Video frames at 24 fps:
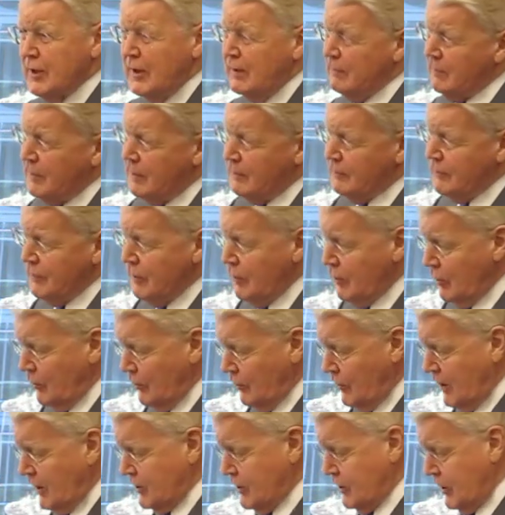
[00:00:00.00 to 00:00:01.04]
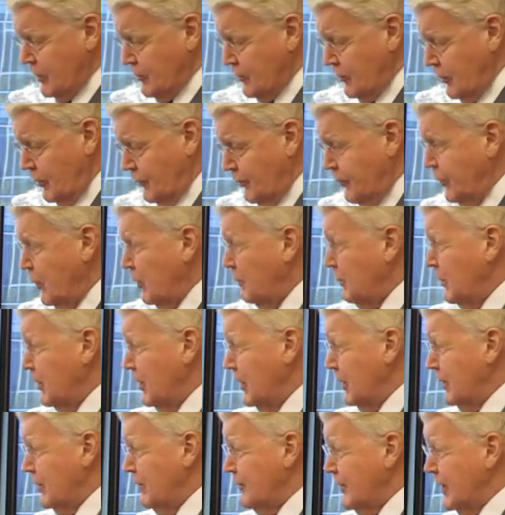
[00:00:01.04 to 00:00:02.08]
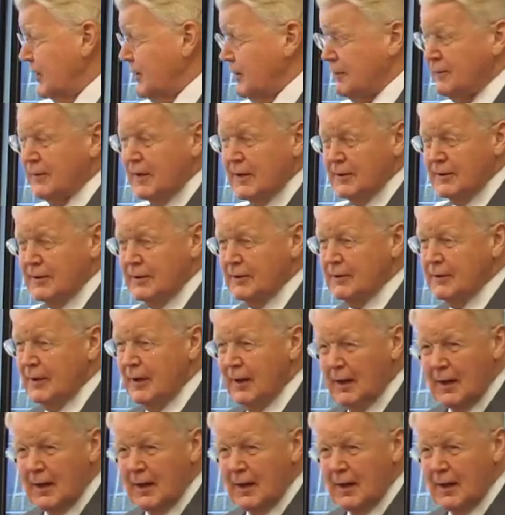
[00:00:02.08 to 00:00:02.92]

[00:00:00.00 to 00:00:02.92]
even if the US has not formally ratified it,